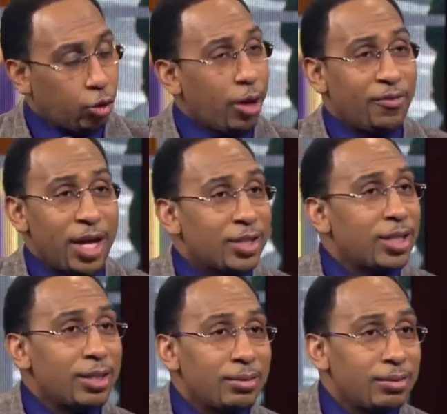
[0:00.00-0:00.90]
Troy
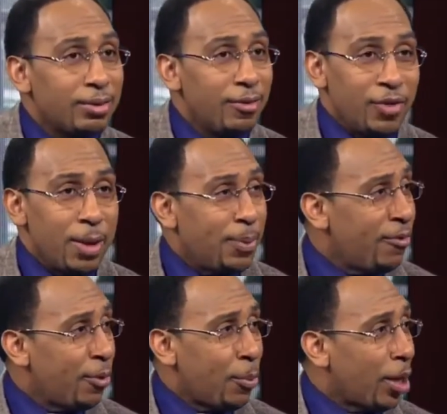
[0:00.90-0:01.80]
Vincent,
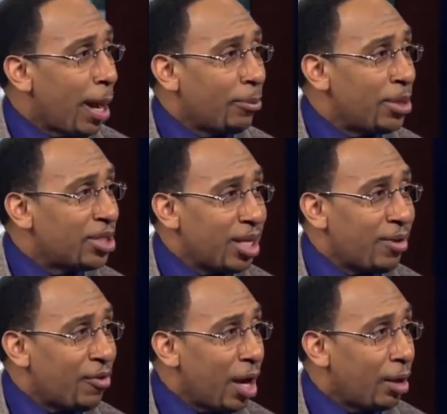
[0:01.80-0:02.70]
VP Football Operations
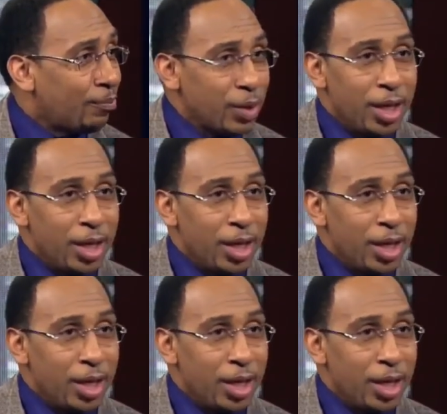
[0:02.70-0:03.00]
NFL.